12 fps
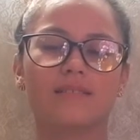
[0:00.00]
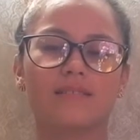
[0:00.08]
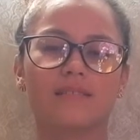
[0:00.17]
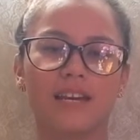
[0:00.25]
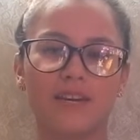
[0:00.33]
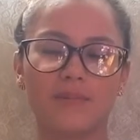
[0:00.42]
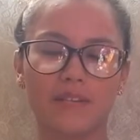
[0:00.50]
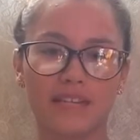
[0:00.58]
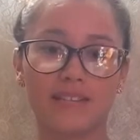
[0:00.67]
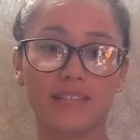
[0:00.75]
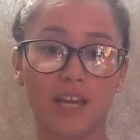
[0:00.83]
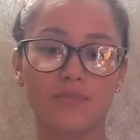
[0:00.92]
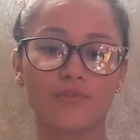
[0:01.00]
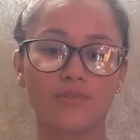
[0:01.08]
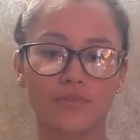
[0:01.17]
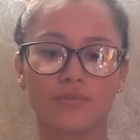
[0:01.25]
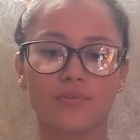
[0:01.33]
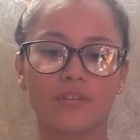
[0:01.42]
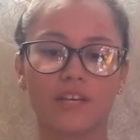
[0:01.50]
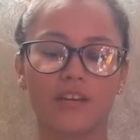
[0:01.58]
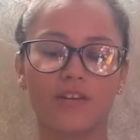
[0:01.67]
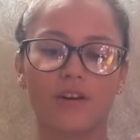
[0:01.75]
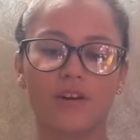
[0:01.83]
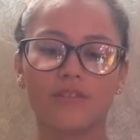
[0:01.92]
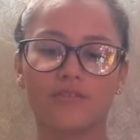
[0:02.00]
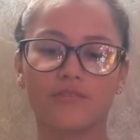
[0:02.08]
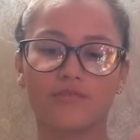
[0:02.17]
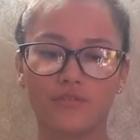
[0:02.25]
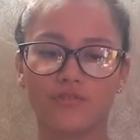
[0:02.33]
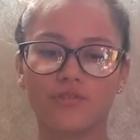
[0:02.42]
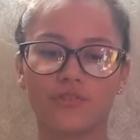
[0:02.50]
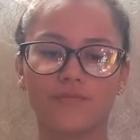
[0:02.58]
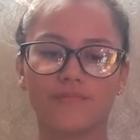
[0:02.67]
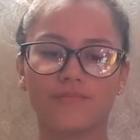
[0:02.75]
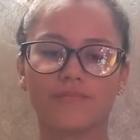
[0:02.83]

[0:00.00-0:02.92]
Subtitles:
diabetes type 2 later on in the future.